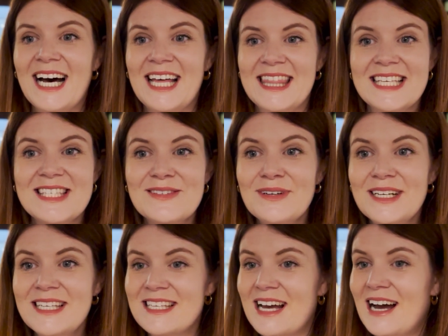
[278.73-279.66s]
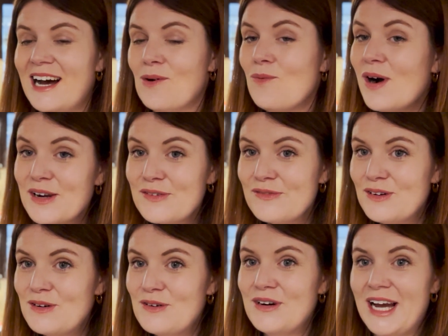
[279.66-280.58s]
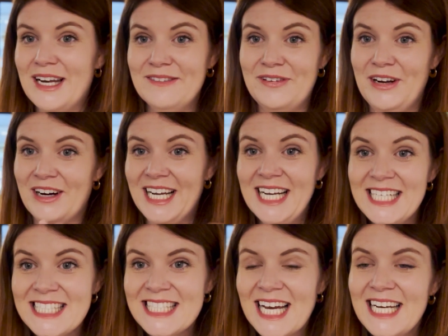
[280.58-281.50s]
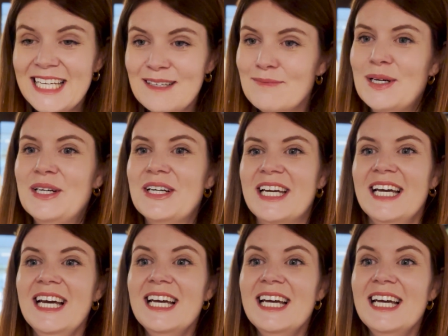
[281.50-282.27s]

This was a wonderful and very entertaining book.